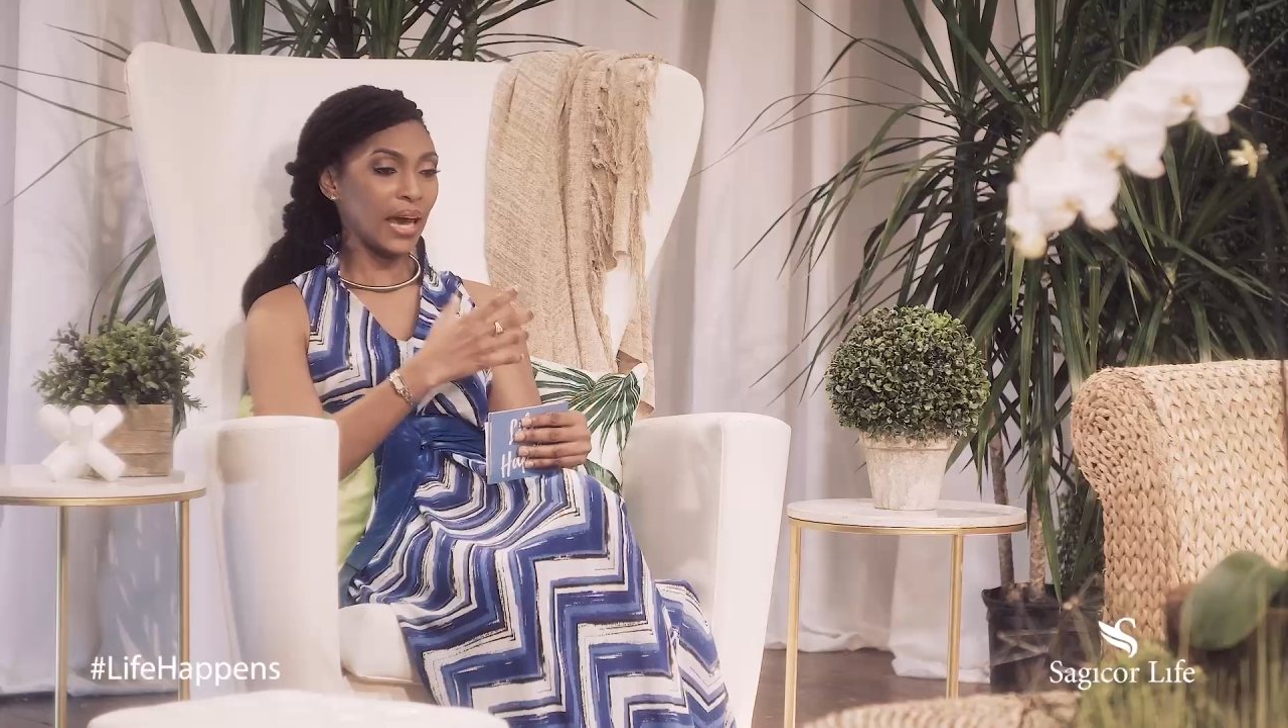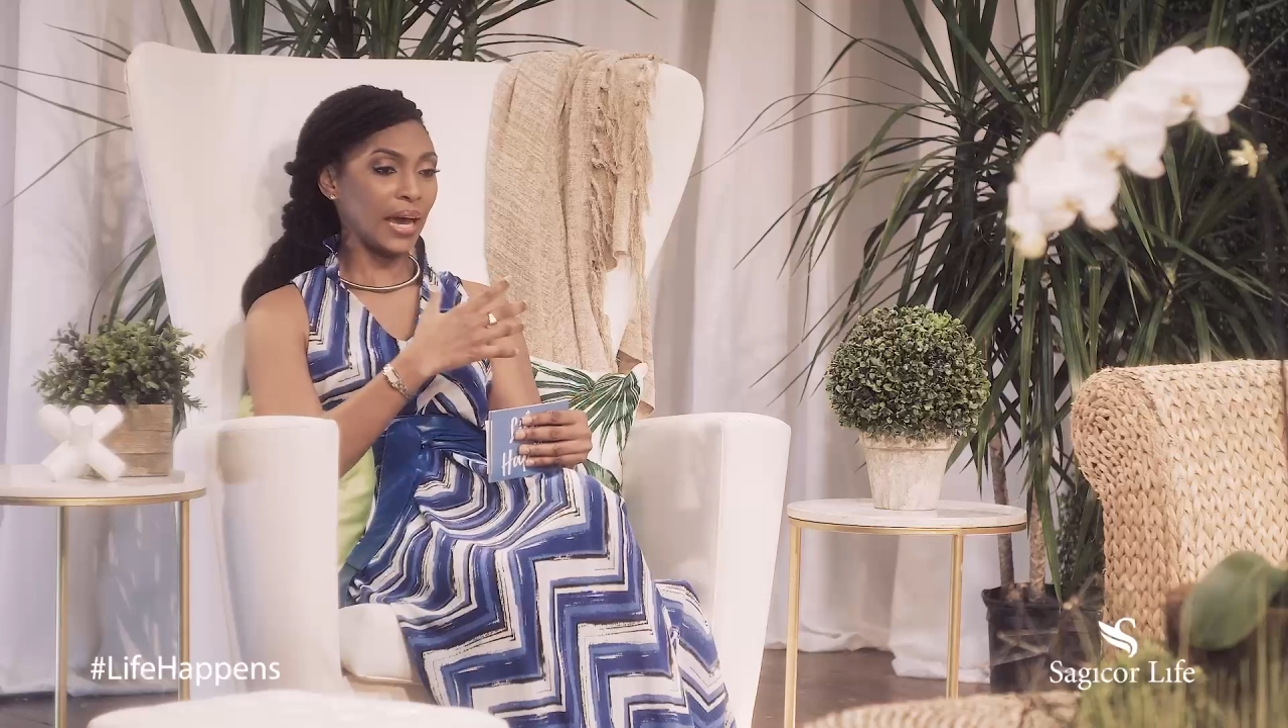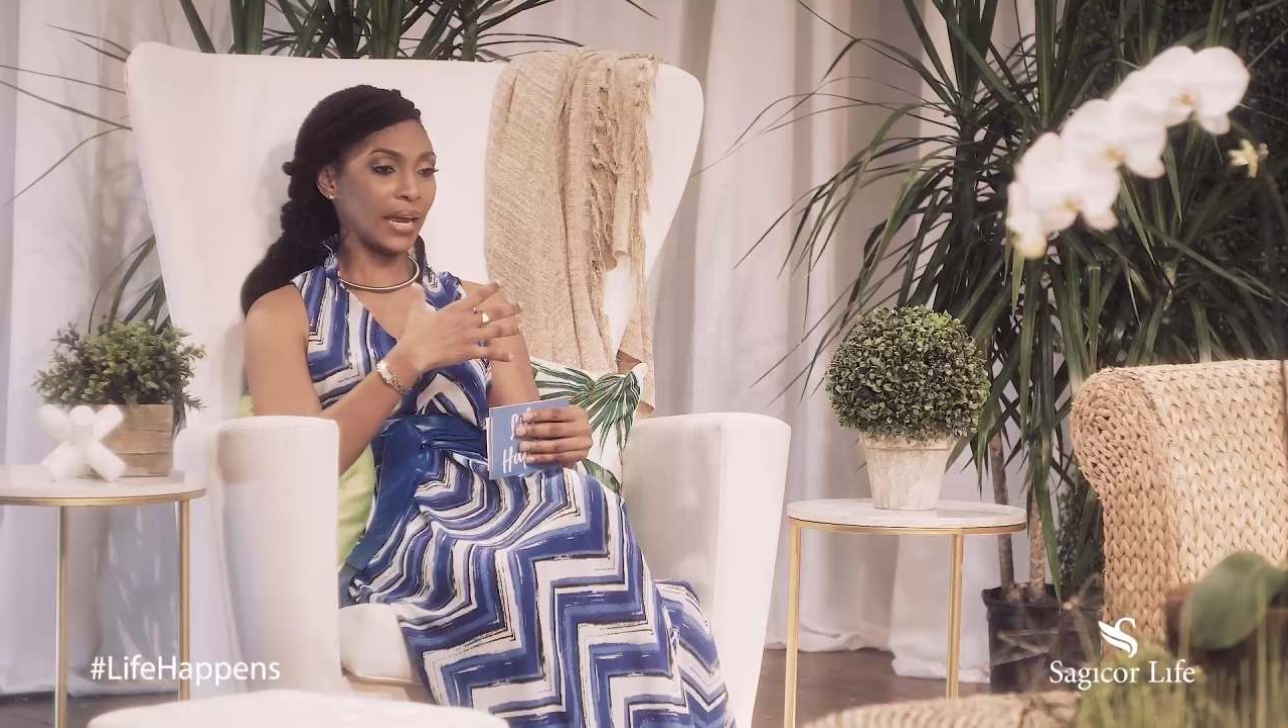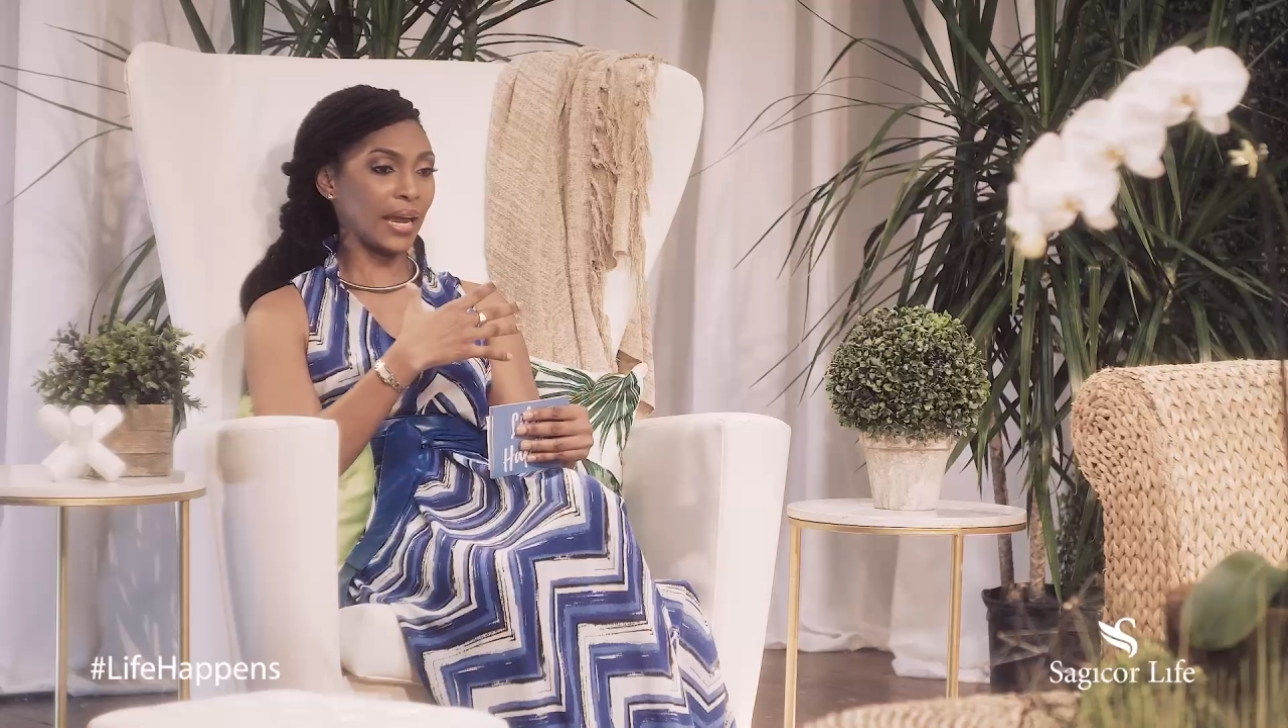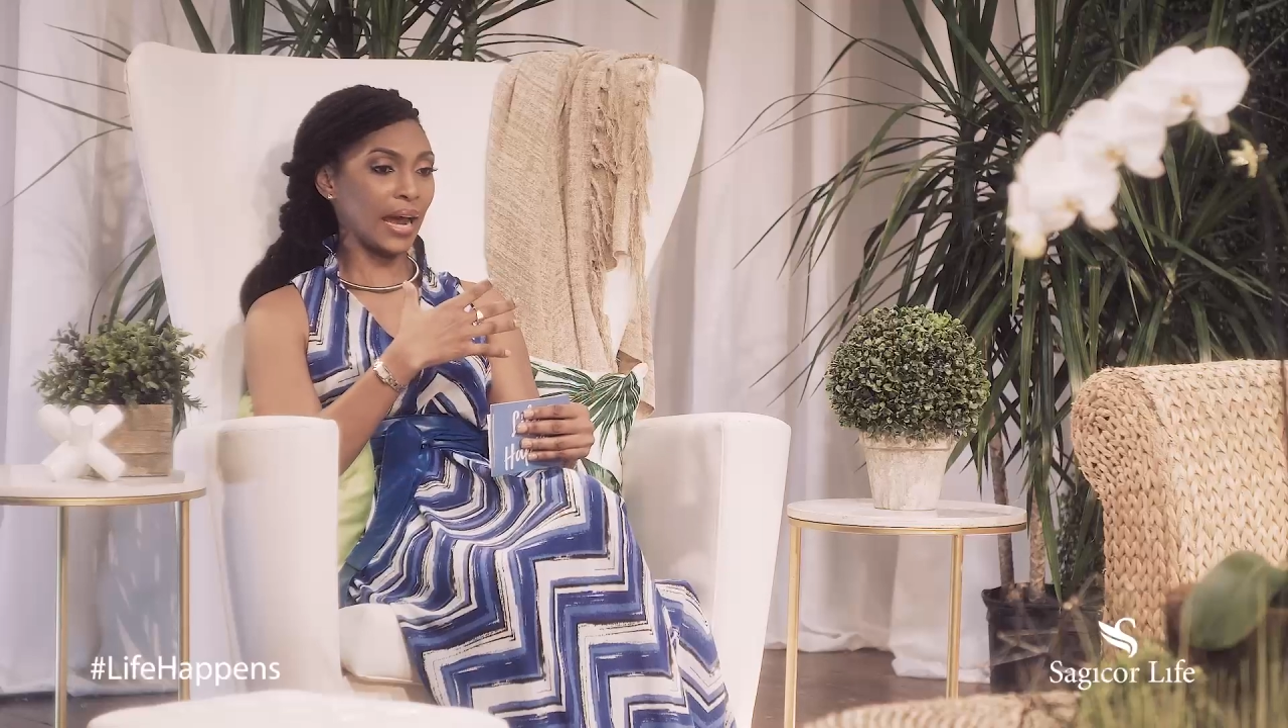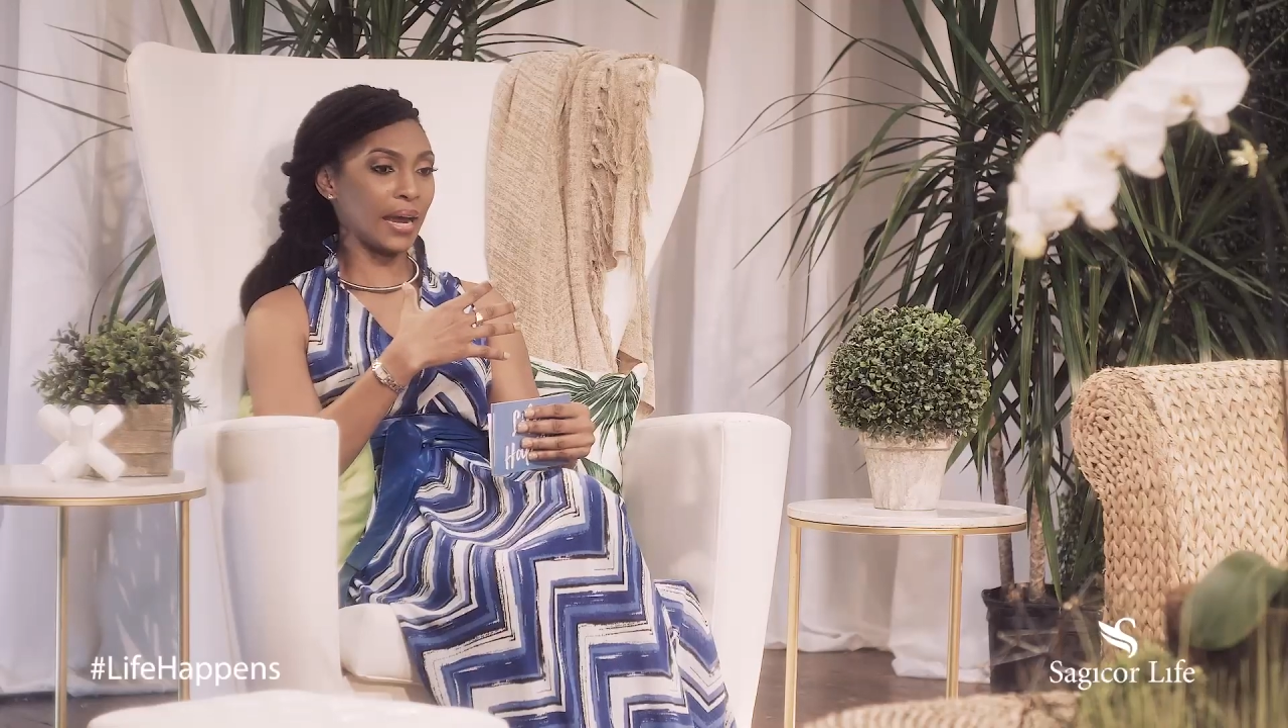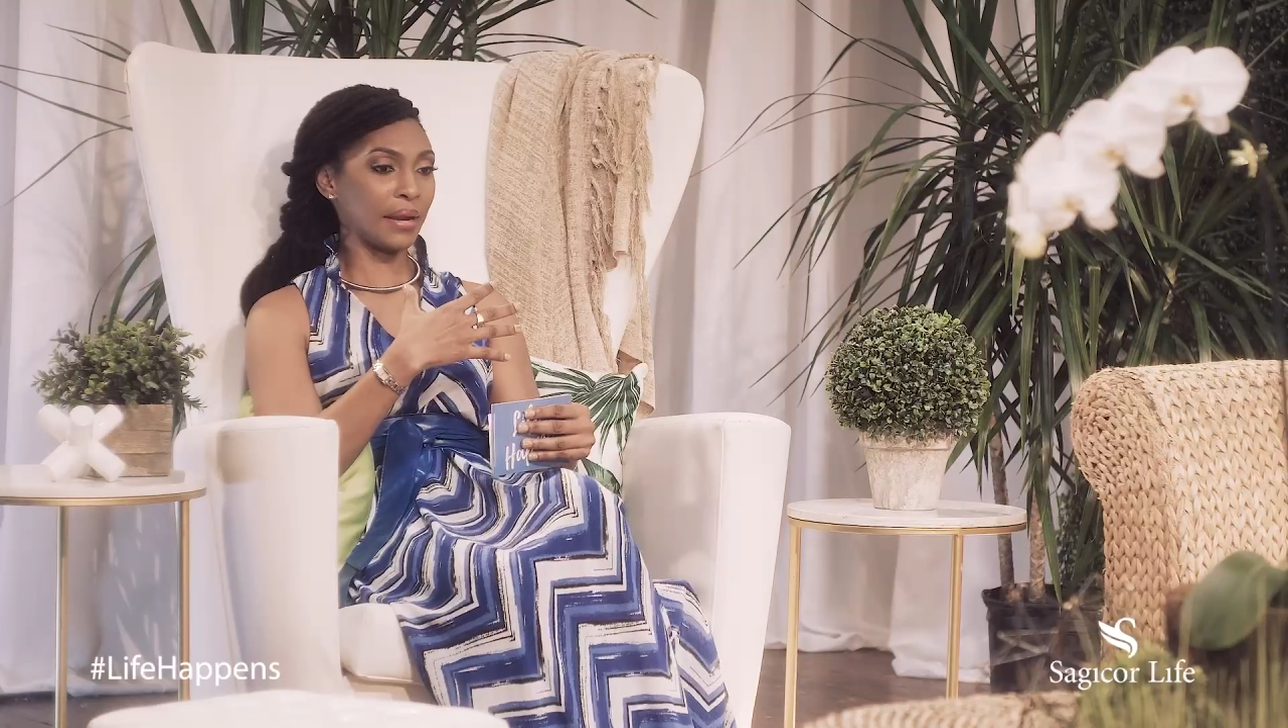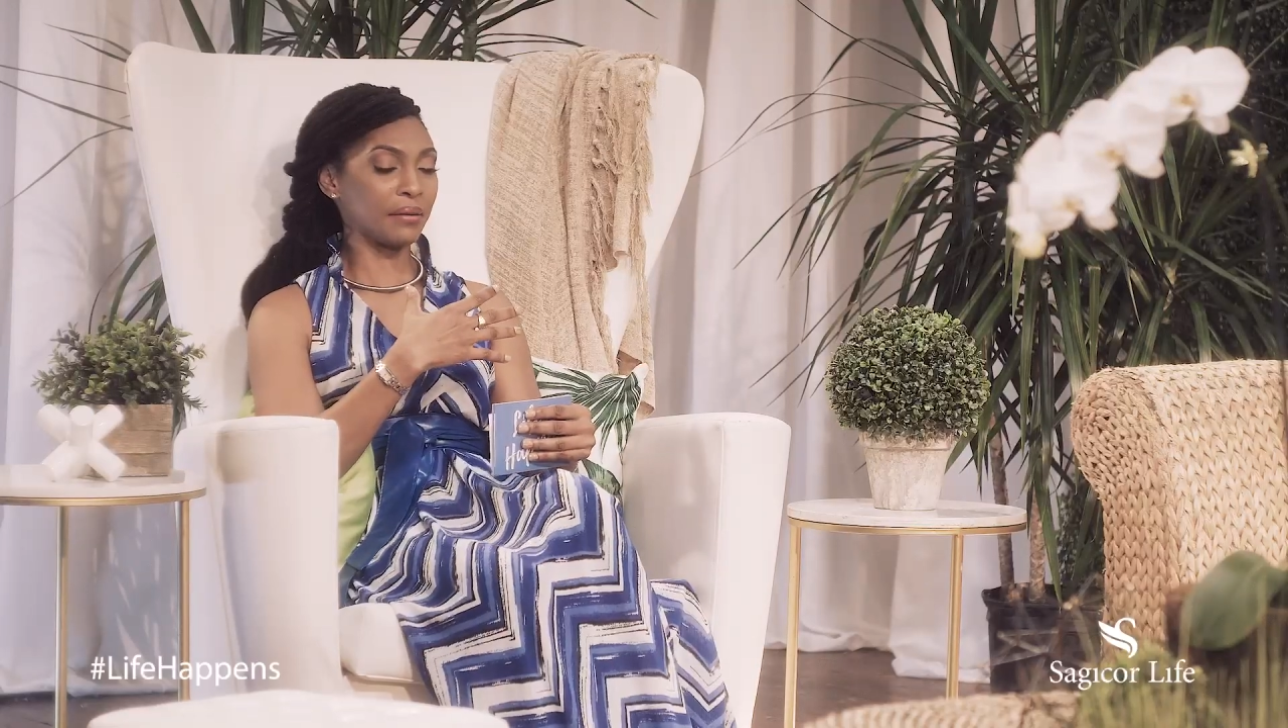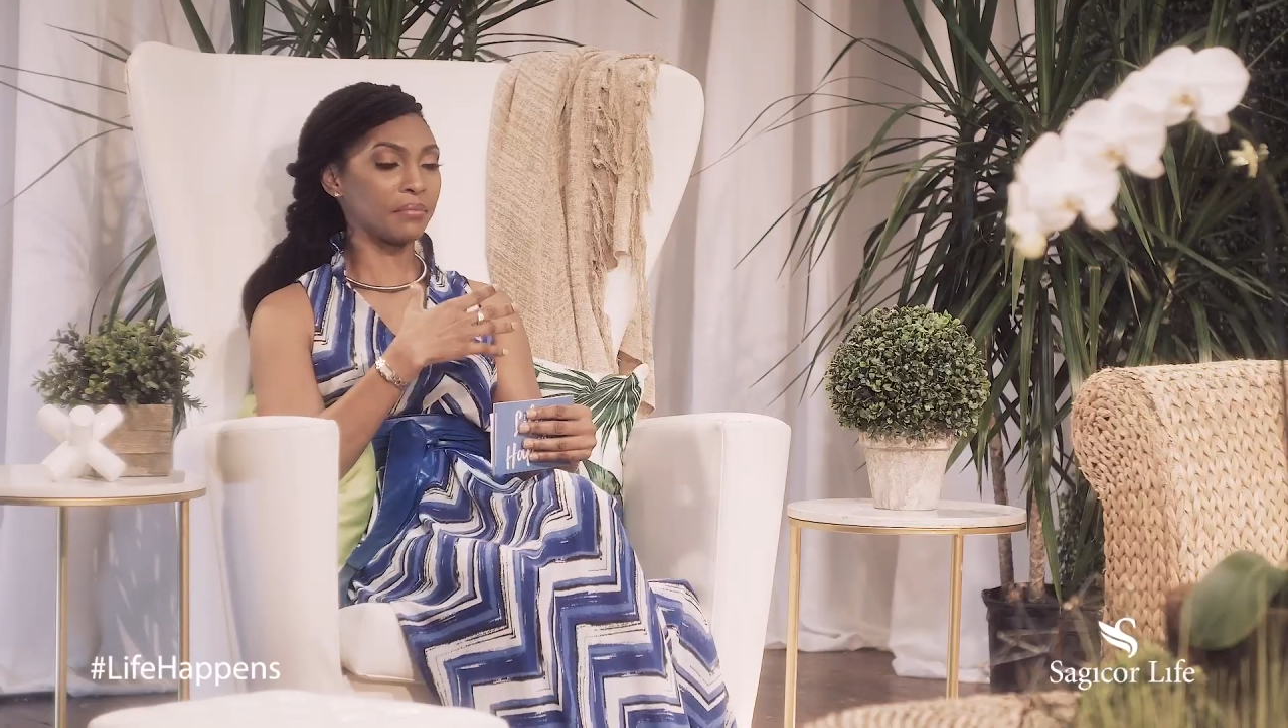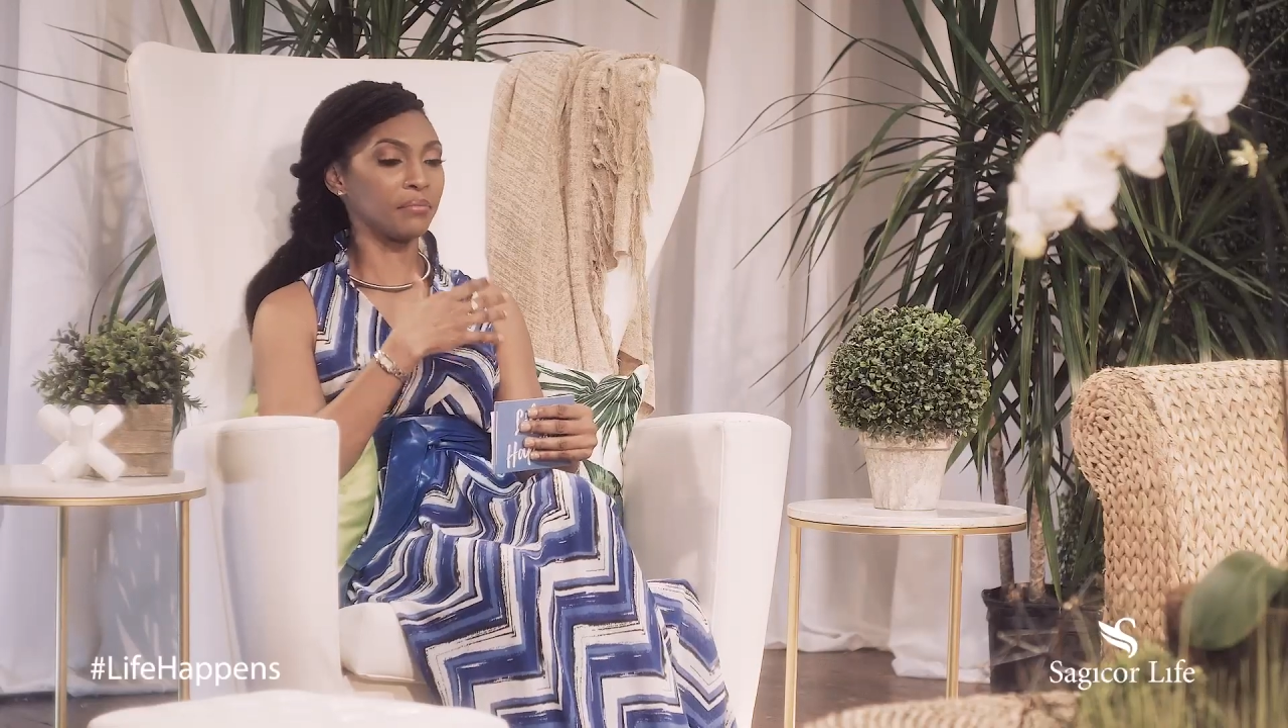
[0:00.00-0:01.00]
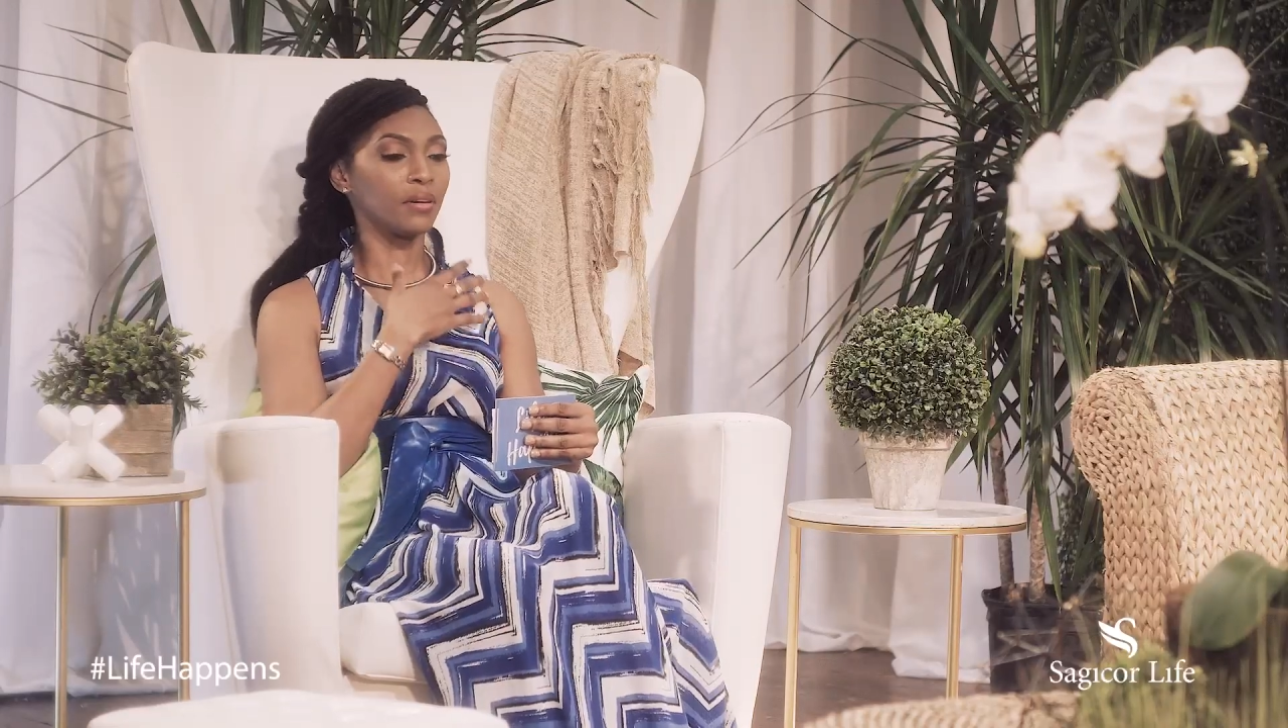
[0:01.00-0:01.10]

I